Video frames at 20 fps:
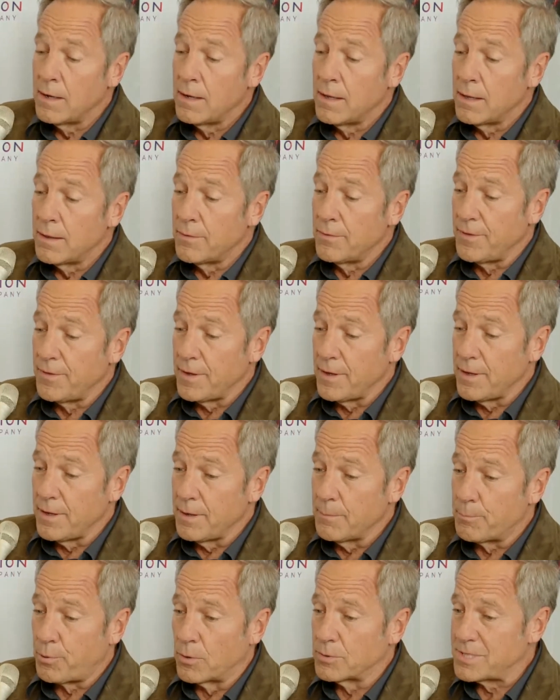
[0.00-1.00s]
the
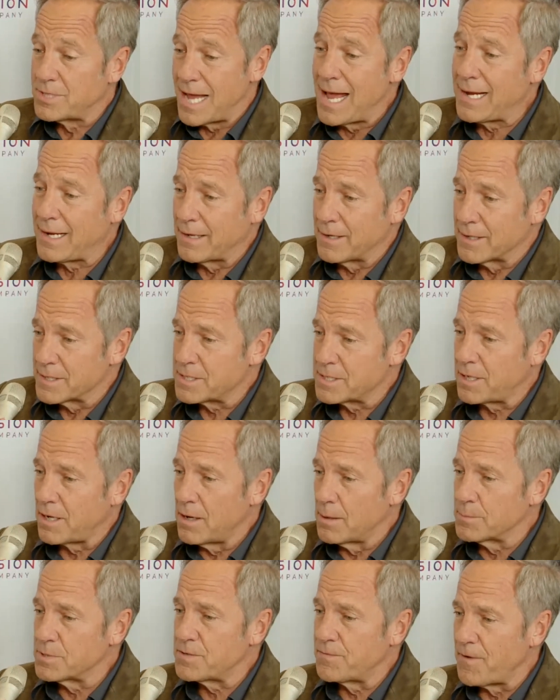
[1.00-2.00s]
protagonist
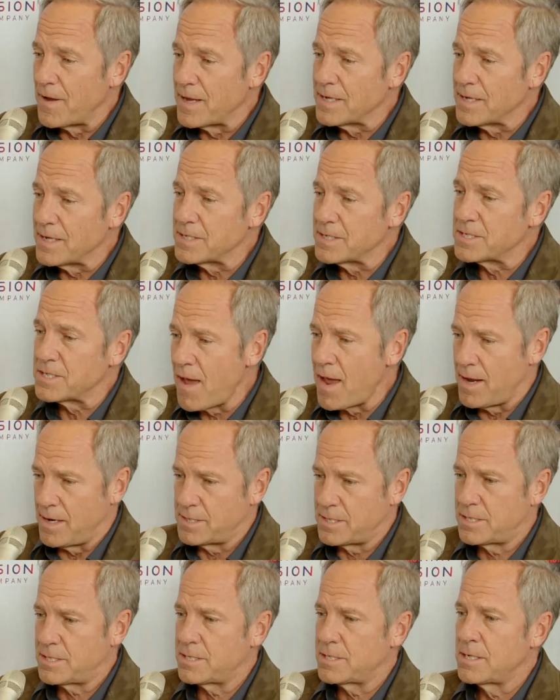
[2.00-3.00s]
comes face to
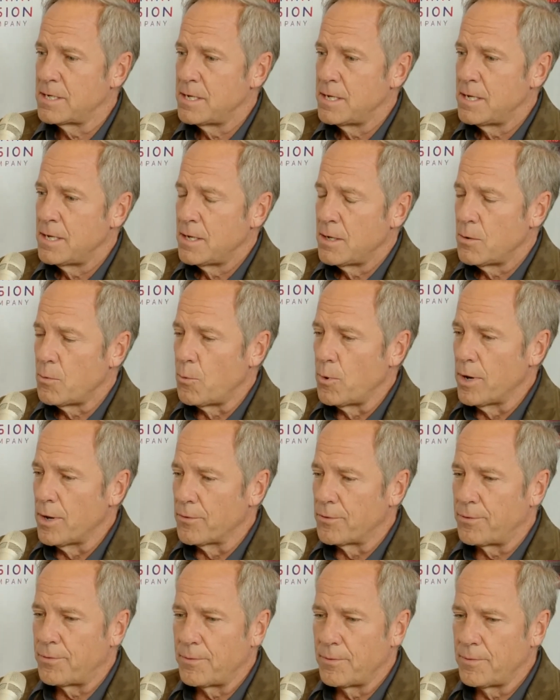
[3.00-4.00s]
face
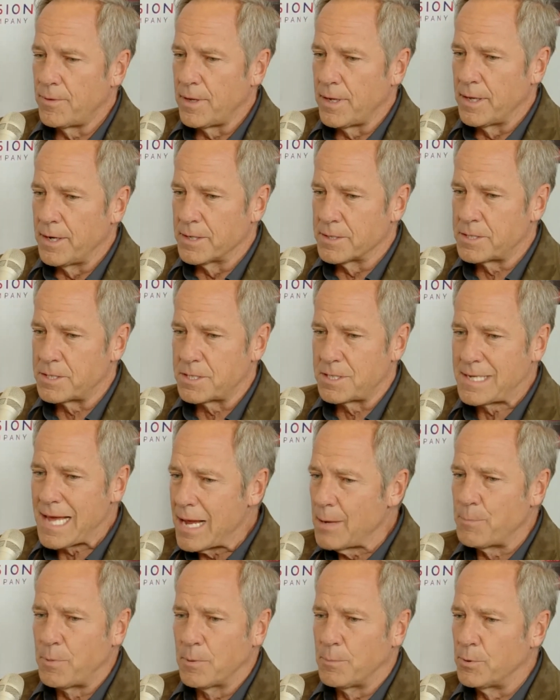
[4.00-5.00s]
with the
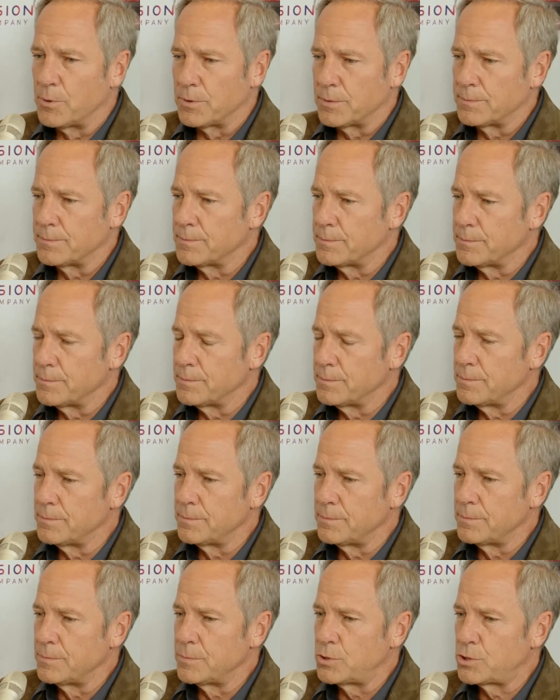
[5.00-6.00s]
inescapable
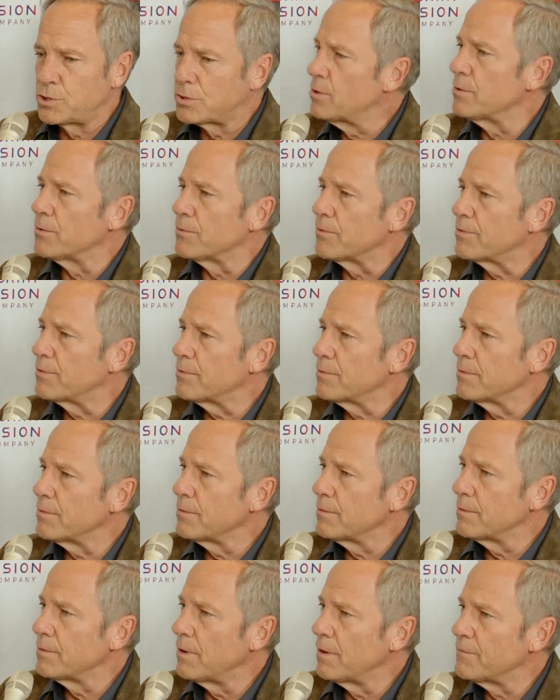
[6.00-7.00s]
truth
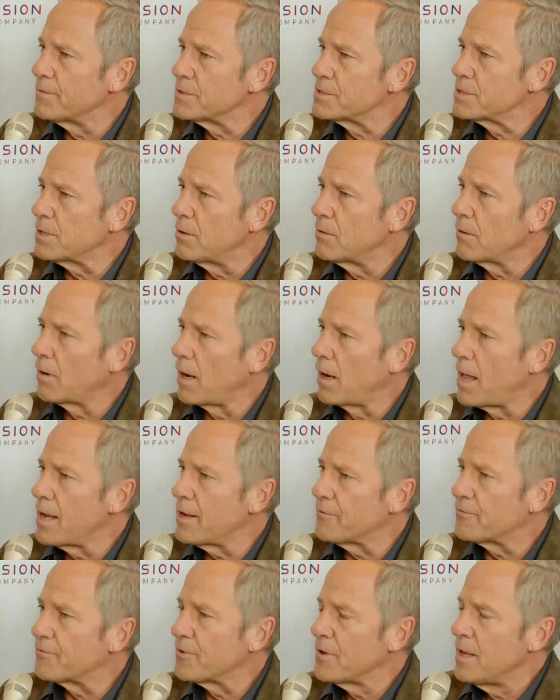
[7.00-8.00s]
of his own
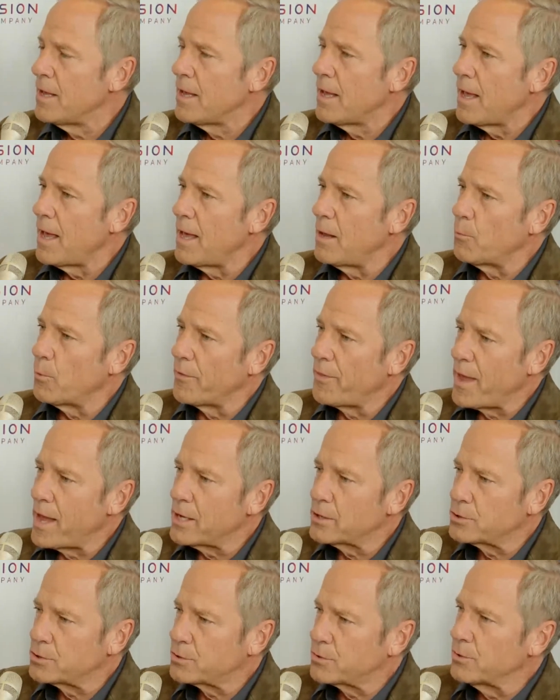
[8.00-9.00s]
life. And when
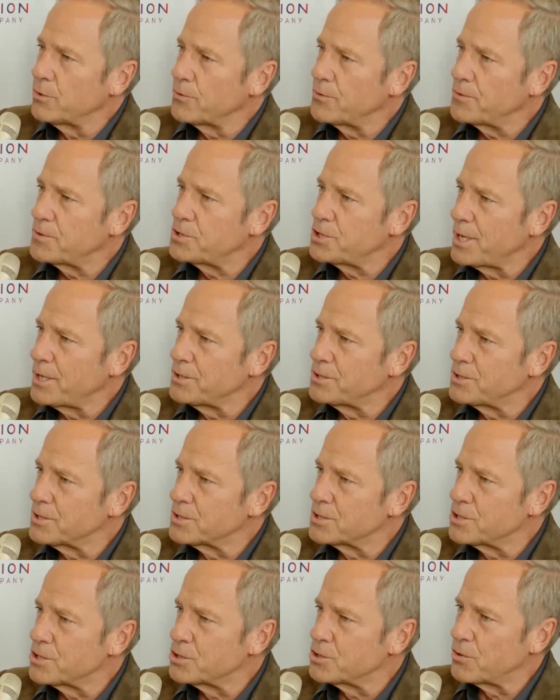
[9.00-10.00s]
that truth
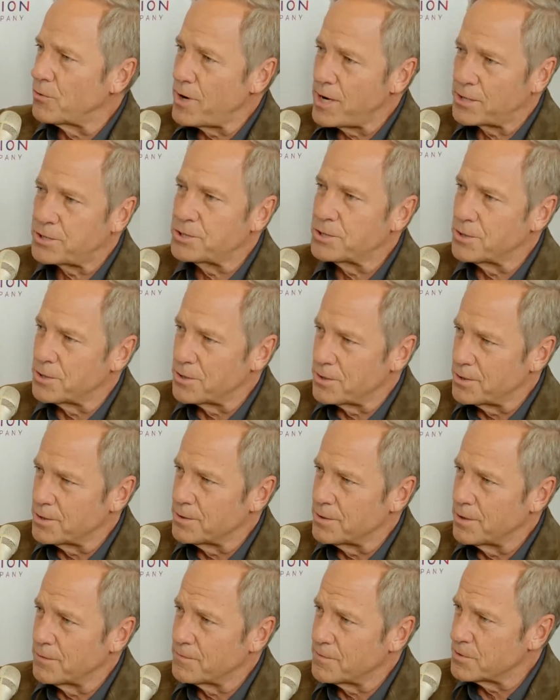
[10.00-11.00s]
changes the direction
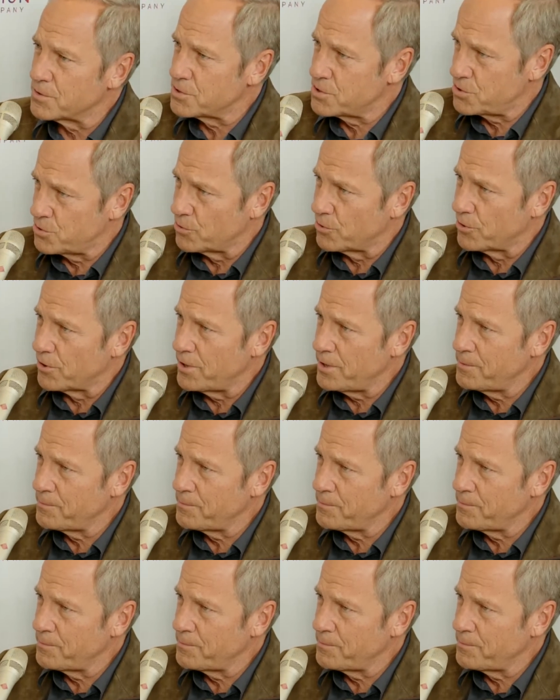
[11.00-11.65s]
of the story,